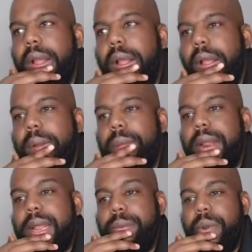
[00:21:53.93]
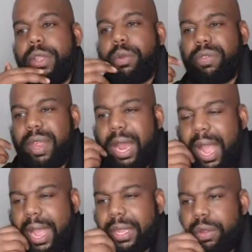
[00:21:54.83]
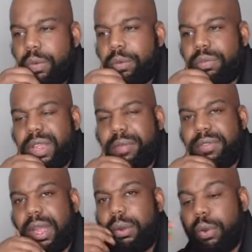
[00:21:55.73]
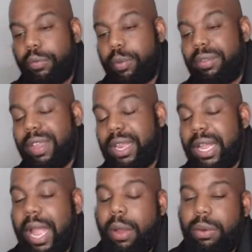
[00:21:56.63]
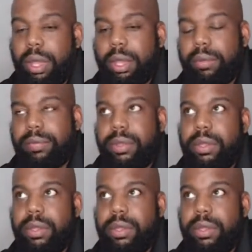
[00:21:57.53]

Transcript: And when you said high yield savings, I don't know if you've been taking it out of